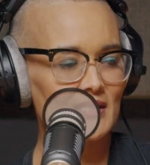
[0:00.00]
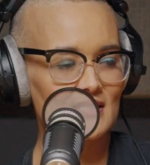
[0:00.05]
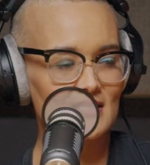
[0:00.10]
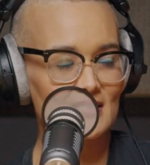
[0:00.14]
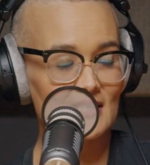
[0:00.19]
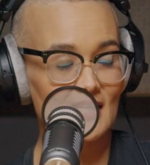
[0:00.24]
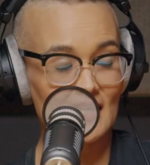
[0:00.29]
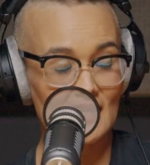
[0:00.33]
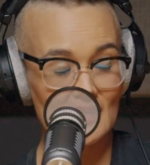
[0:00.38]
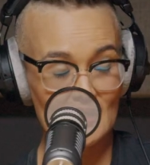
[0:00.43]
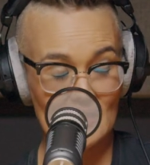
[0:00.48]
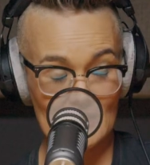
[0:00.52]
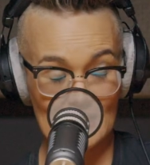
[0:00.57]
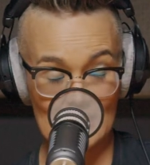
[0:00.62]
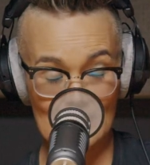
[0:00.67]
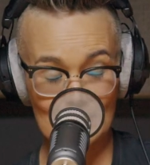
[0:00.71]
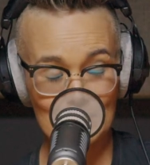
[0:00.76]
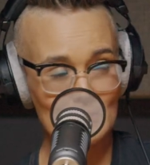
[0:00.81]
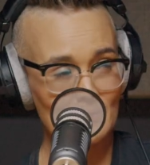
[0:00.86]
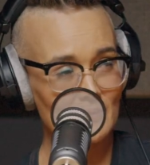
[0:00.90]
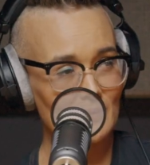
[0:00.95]
piss
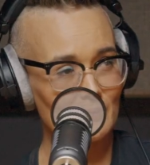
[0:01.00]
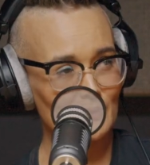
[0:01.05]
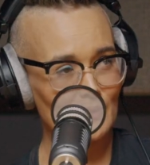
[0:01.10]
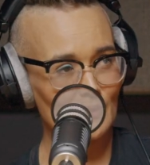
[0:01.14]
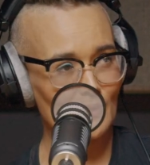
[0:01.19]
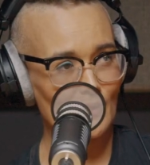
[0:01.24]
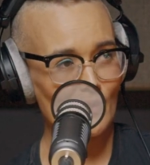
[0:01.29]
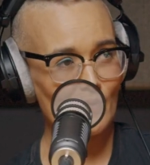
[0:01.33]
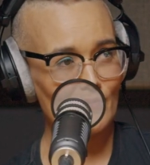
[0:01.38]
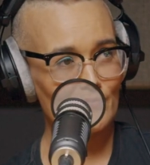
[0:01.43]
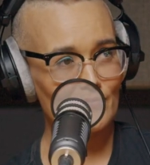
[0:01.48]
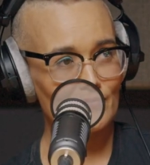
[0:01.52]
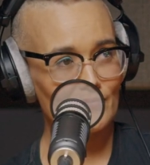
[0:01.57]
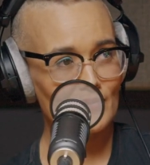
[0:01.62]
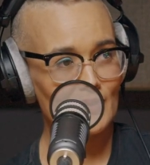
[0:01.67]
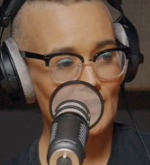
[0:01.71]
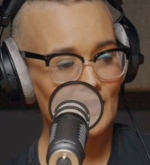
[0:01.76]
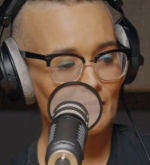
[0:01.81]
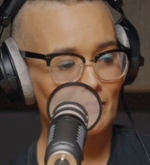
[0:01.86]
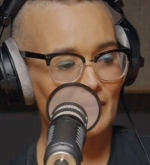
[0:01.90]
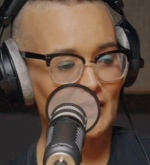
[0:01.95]
heaps of people off,
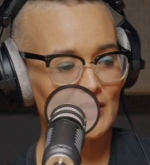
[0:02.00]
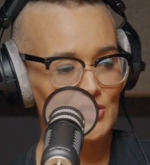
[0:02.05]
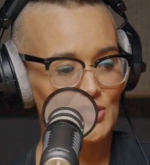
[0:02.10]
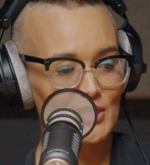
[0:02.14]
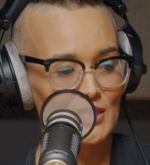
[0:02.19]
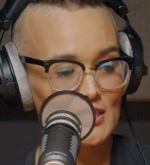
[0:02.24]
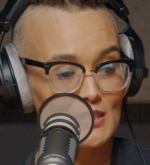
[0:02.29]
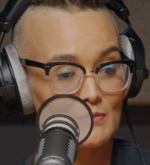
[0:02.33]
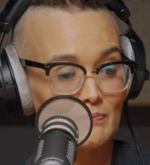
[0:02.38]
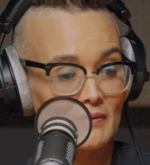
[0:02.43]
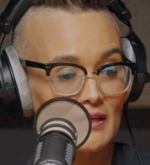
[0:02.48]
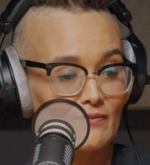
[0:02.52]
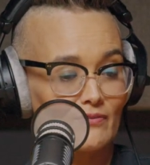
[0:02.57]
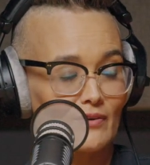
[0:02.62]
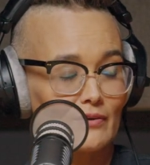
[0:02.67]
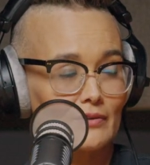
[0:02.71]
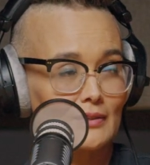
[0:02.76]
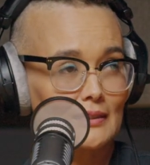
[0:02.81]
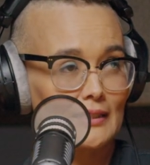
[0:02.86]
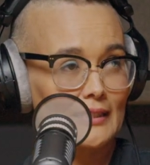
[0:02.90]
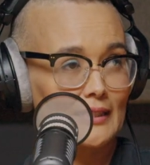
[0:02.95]
but just speak
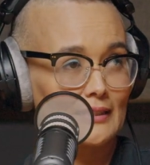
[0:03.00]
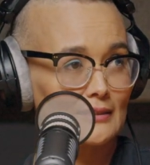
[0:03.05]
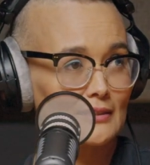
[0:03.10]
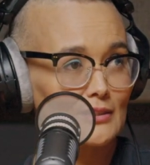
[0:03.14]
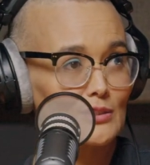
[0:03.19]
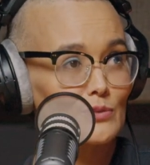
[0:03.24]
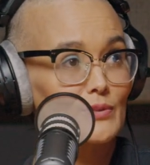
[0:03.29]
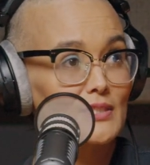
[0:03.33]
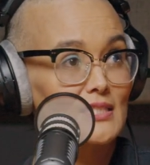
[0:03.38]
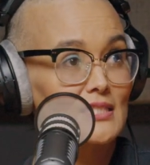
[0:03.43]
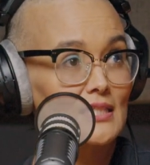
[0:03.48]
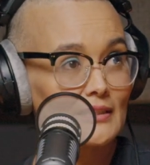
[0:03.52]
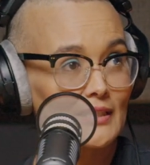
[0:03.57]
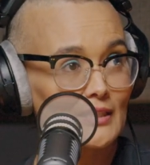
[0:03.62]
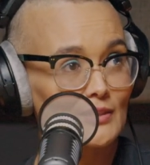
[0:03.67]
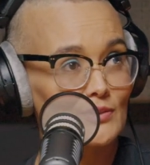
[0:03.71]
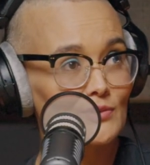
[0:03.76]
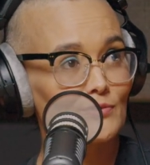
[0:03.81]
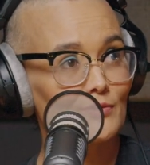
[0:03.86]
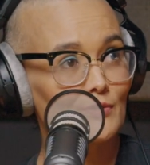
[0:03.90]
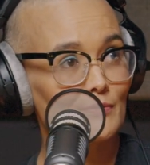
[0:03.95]
very loudly to a
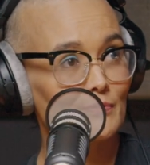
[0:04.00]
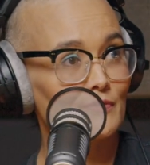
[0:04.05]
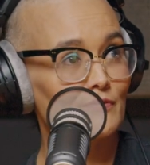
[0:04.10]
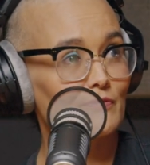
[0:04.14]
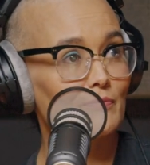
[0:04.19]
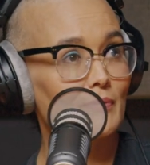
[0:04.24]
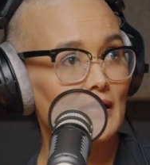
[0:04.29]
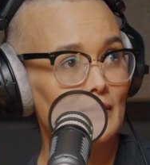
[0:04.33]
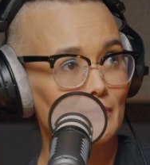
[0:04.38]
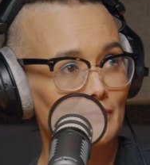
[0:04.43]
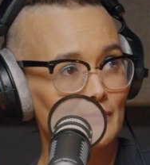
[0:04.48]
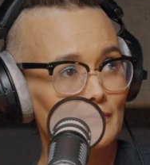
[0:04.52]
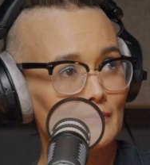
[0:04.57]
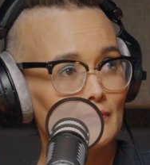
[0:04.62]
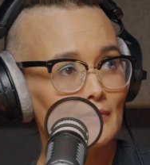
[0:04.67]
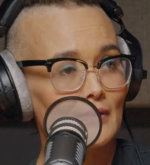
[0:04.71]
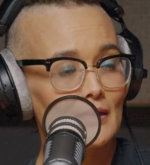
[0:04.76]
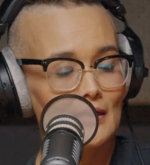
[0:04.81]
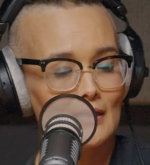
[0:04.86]
select group of people.